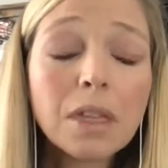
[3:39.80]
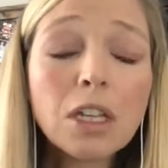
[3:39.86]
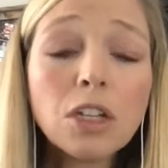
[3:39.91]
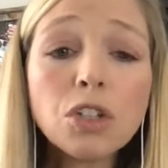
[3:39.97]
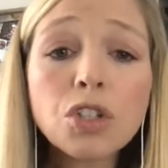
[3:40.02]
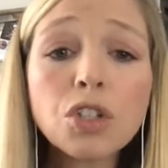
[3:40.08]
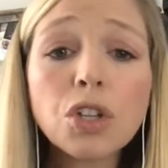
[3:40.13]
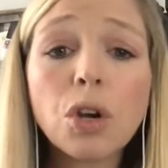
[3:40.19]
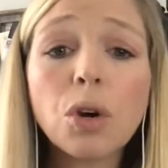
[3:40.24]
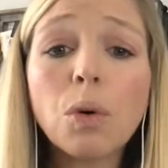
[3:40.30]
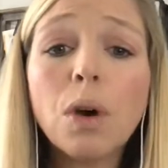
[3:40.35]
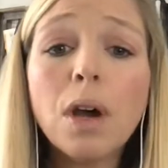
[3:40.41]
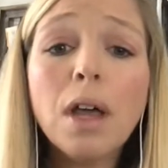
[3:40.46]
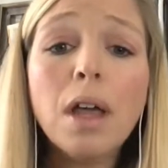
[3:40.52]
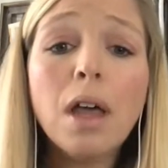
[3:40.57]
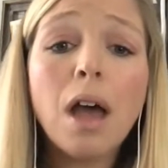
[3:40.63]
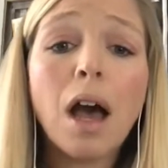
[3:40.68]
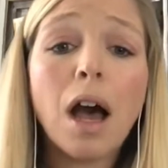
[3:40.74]
So
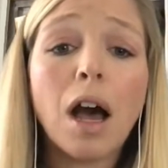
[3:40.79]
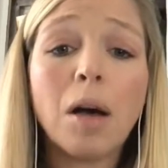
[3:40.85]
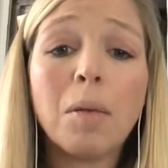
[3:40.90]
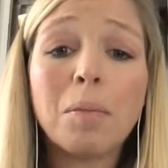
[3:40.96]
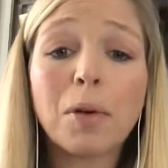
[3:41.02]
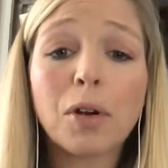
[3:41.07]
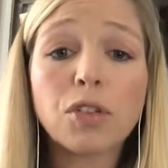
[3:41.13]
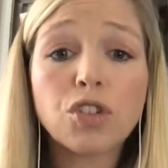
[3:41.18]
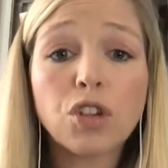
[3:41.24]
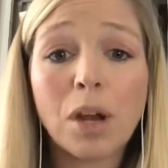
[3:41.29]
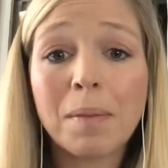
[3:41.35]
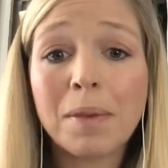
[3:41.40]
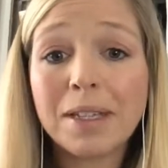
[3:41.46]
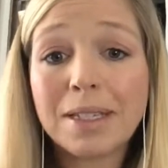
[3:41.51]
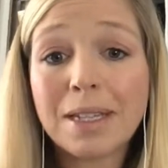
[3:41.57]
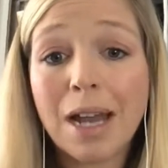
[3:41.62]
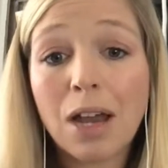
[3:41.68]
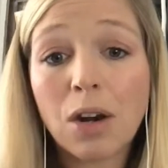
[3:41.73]
birth trauma
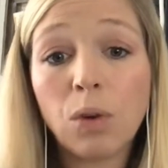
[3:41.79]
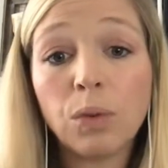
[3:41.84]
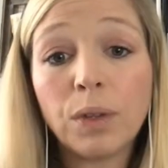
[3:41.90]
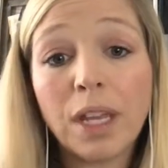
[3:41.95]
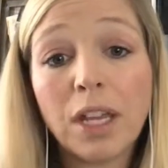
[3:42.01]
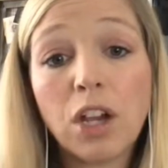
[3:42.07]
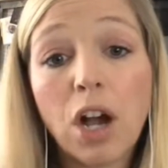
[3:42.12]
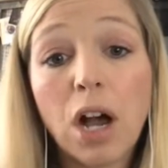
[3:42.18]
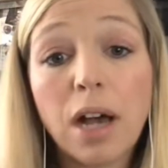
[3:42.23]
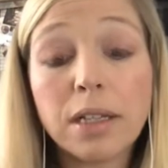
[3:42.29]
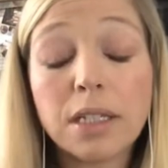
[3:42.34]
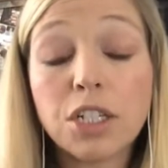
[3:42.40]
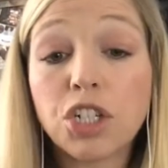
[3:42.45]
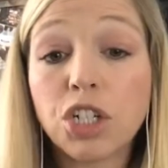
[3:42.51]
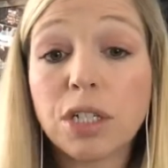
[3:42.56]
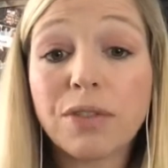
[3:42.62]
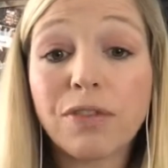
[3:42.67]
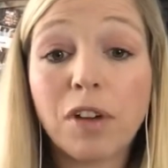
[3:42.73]
is not only caused
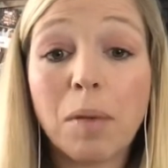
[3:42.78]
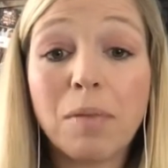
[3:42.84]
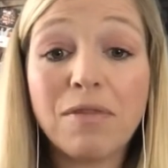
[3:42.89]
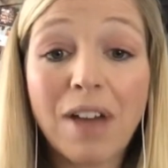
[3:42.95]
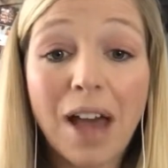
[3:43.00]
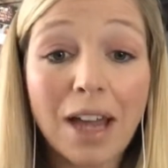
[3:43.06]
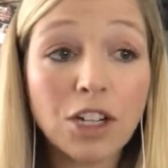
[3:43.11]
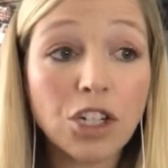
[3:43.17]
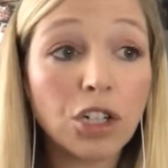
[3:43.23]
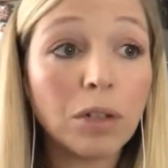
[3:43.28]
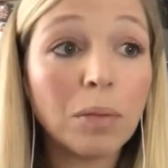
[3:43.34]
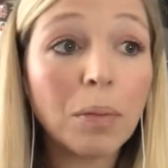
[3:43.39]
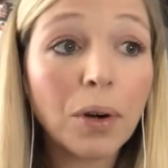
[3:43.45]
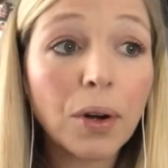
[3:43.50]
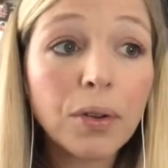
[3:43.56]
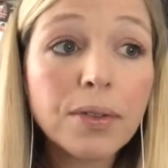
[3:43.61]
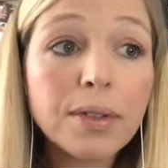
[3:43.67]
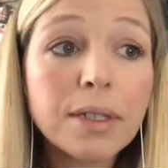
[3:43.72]
just from vaginal
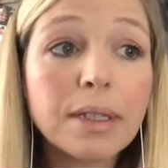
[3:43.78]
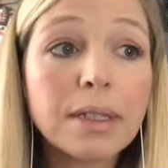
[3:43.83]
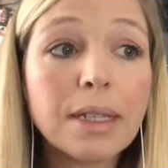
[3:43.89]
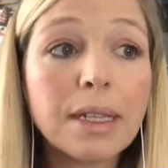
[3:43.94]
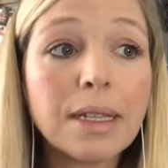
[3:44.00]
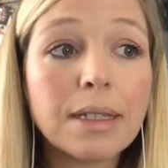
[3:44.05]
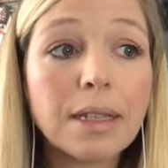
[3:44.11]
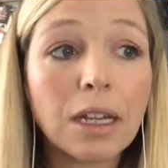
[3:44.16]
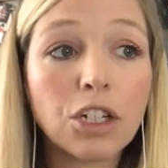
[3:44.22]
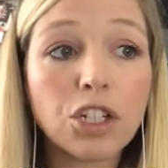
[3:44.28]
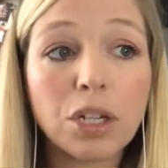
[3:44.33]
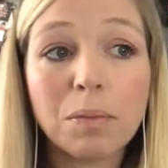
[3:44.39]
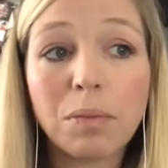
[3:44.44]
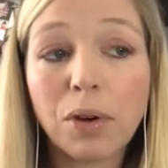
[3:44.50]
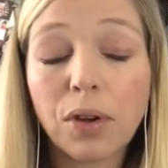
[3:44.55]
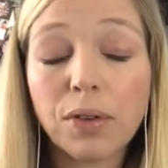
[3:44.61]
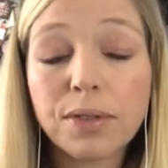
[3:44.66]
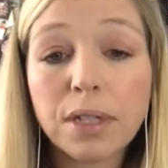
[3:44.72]
births. C-section
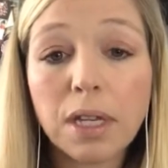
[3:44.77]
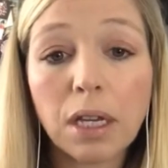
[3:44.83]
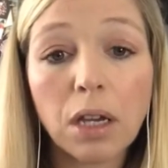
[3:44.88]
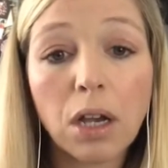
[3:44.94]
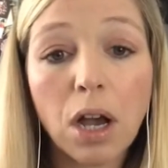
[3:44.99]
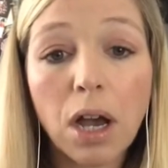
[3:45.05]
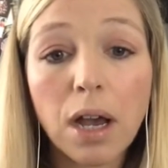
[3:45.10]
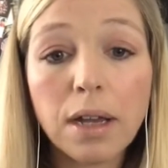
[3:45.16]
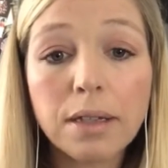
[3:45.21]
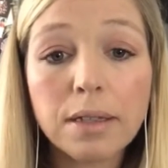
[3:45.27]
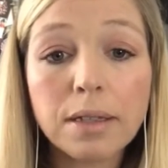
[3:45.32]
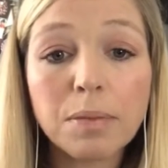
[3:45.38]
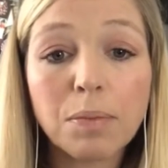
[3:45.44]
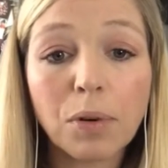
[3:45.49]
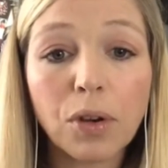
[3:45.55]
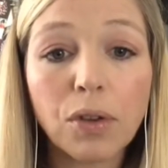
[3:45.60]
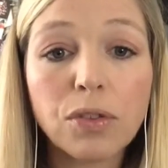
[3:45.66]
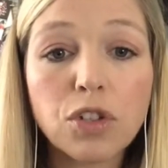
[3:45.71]
births can cause
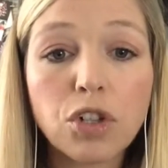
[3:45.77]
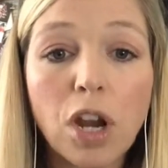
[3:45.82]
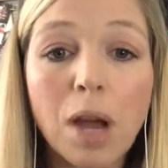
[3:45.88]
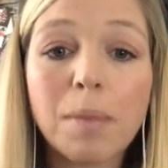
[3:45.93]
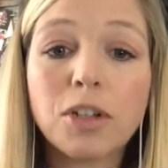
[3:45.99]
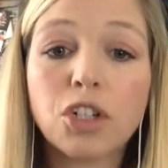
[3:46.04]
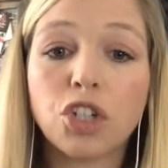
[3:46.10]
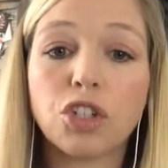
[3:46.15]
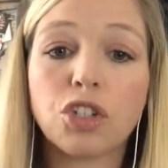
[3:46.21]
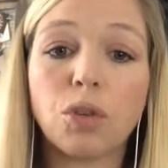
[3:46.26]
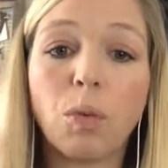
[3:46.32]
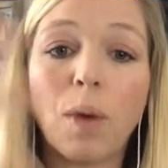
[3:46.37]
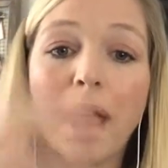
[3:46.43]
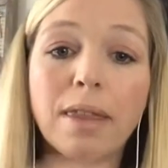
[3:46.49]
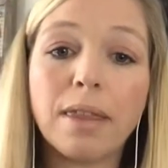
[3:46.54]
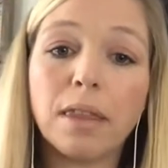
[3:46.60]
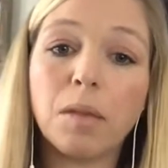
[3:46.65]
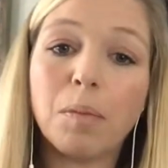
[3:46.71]
birth trauma, just the
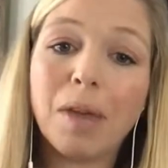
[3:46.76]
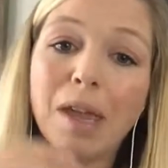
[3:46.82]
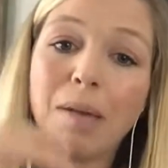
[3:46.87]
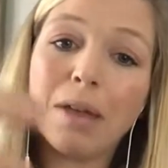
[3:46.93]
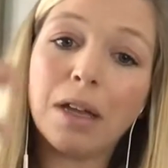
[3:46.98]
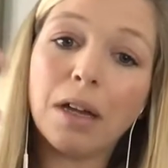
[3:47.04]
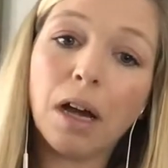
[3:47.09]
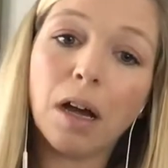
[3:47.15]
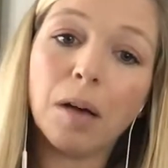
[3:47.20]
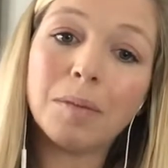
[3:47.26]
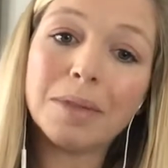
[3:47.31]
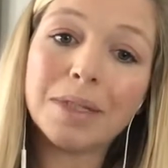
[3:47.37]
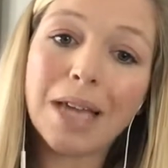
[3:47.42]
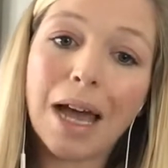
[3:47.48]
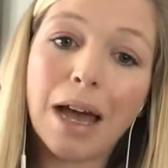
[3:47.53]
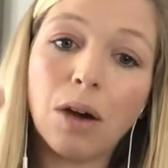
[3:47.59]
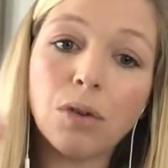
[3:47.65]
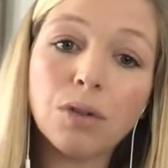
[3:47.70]
way that the baby comes
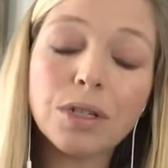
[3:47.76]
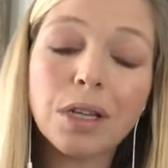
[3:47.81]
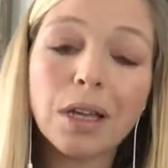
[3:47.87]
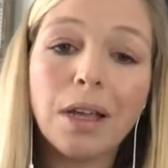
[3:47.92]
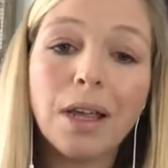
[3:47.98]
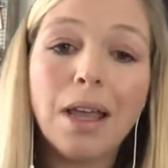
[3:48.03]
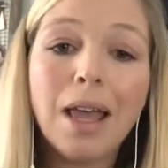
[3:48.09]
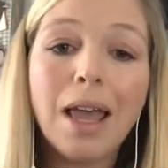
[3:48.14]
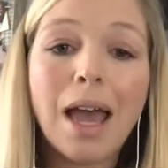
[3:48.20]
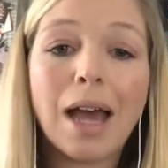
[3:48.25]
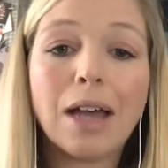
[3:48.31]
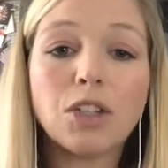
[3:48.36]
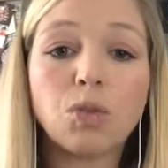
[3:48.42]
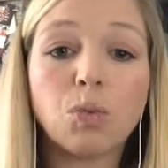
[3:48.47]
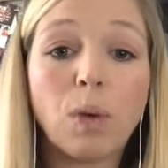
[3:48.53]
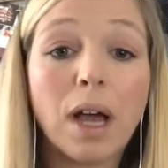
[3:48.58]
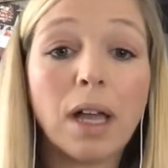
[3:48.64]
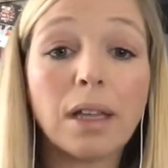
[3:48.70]
out,
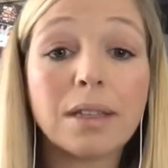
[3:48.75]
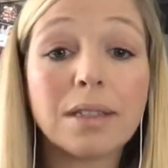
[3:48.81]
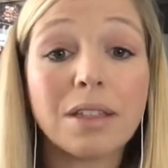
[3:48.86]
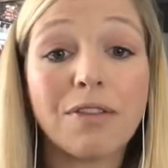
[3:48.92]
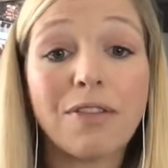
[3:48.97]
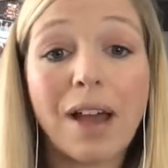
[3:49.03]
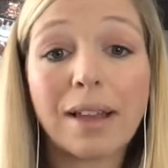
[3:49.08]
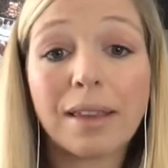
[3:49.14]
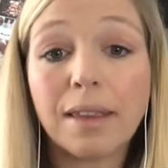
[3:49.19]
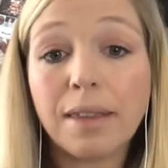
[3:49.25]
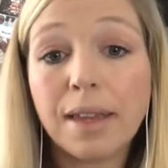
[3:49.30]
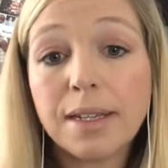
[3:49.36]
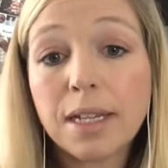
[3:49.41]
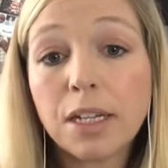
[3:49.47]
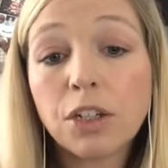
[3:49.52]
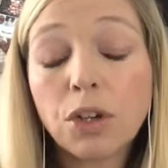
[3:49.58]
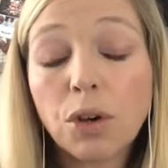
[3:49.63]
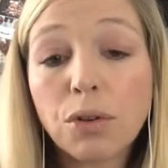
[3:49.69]
as well as the fact that they
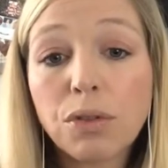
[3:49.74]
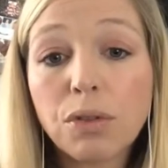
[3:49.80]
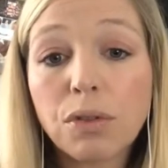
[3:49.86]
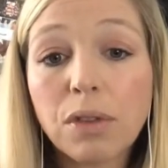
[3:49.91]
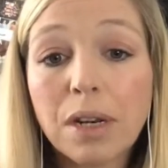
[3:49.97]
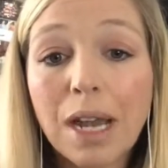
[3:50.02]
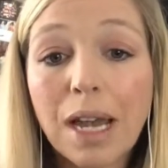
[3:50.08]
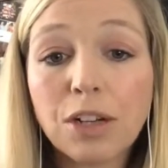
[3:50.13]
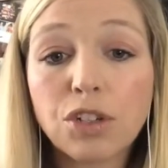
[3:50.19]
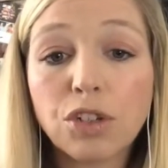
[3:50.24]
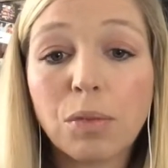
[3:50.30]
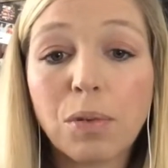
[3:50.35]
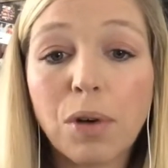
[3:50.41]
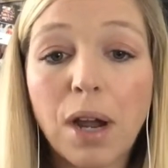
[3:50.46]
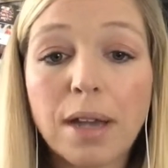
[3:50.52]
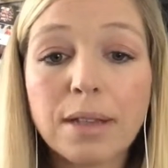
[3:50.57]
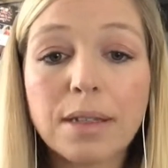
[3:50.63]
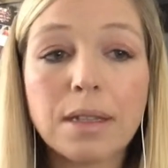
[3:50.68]
didn't go through the natural
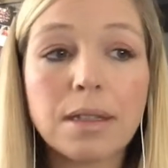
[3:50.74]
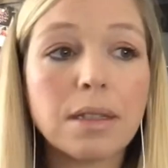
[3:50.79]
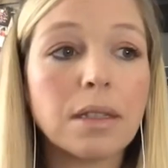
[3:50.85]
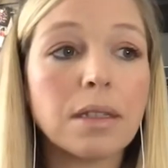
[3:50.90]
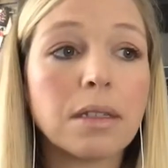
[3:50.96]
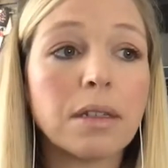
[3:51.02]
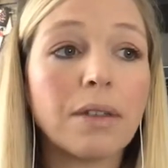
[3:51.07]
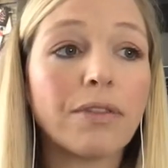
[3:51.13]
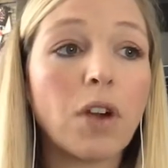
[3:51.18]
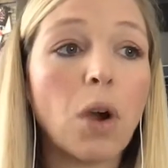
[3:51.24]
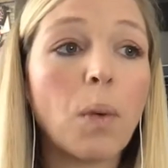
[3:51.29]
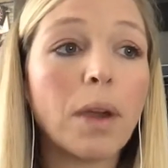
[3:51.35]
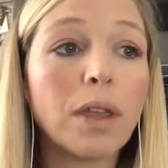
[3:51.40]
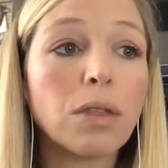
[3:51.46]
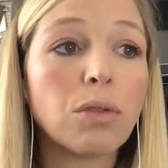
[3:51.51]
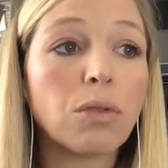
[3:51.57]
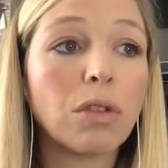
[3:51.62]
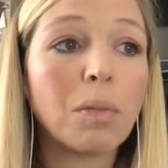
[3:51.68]
processes of
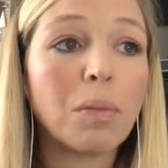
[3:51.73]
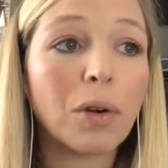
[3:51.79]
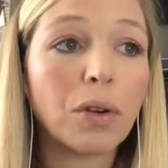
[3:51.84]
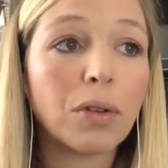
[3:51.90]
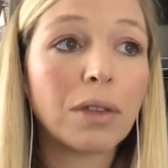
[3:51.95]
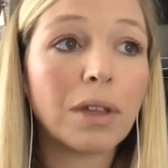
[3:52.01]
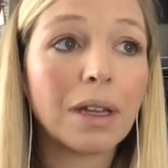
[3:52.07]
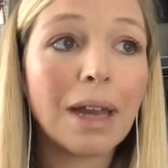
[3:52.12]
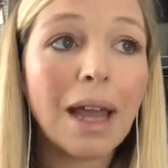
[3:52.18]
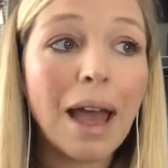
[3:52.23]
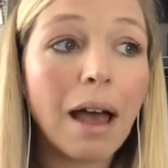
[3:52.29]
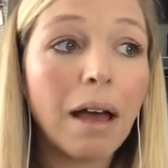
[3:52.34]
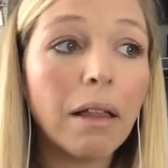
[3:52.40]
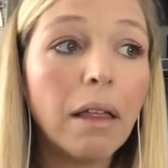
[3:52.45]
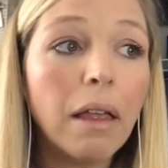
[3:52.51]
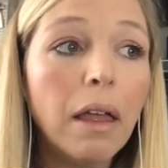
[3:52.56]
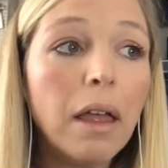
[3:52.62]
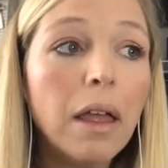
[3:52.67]
going through the birth
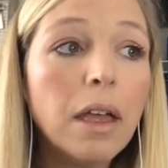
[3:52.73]
canal.